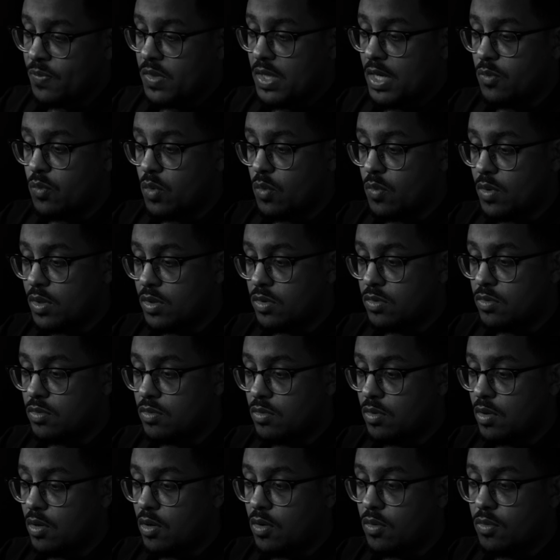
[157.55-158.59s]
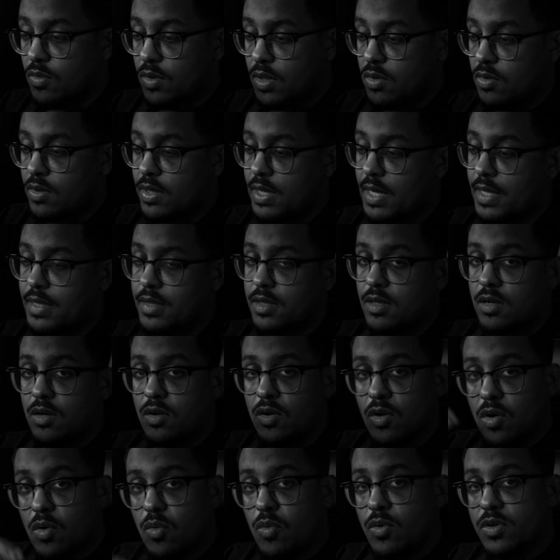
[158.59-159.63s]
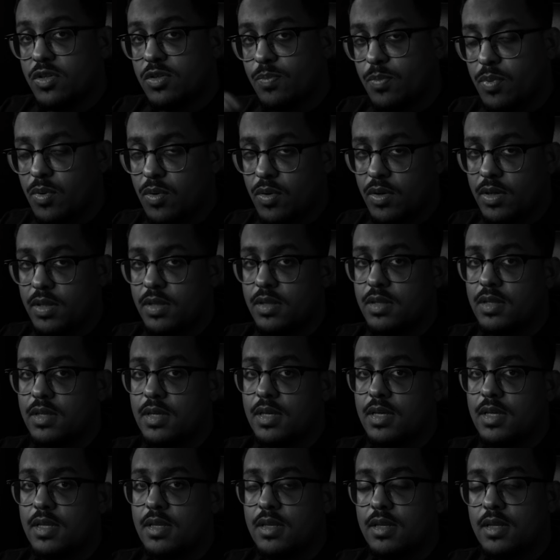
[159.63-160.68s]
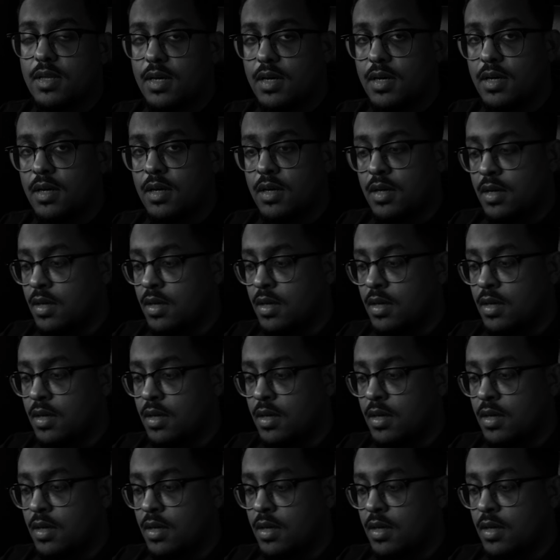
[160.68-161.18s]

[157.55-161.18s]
and we want to only look at the lowest point in the